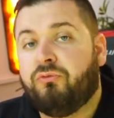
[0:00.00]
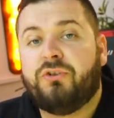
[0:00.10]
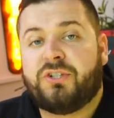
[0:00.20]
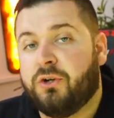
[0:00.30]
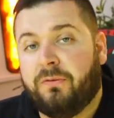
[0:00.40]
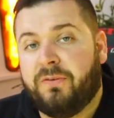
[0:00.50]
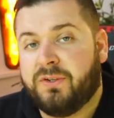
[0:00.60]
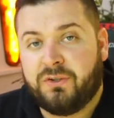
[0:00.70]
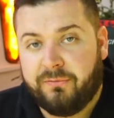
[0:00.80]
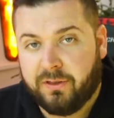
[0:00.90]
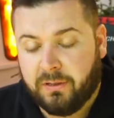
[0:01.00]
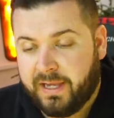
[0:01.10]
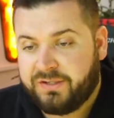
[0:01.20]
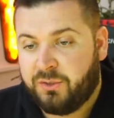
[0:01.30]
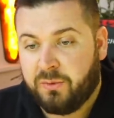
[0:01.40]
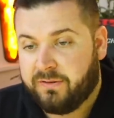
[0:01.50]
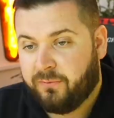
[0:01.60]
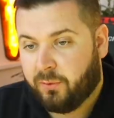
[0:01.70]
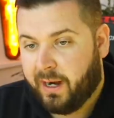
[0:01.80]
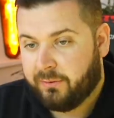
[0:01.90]
surfaced over the last
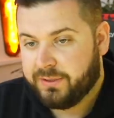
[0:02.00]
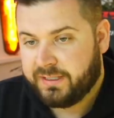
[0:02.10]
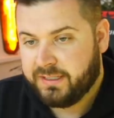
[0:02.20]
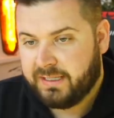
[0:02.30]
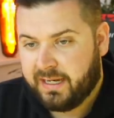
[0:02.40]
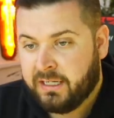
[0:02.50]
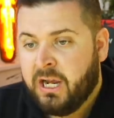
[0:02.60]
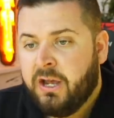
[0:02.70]
twenty-four hours is that